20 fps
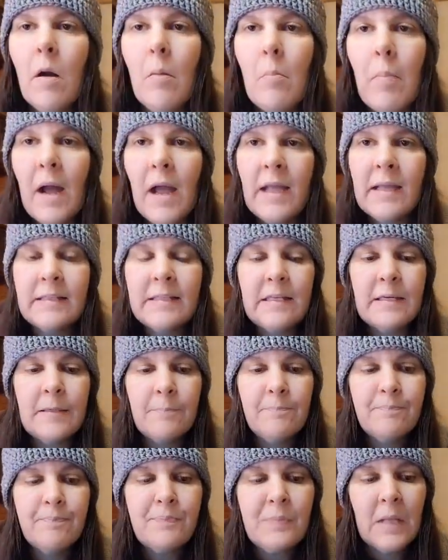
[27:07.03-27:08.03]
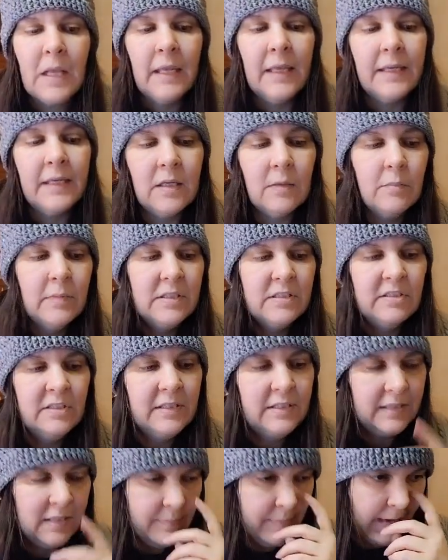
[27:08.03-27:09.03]
buying them and
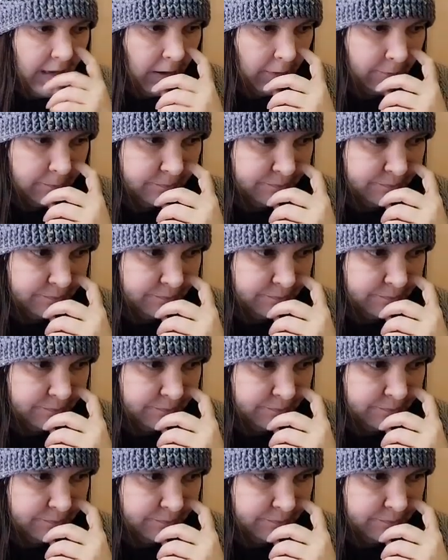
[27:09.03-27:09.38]
commissioning them out.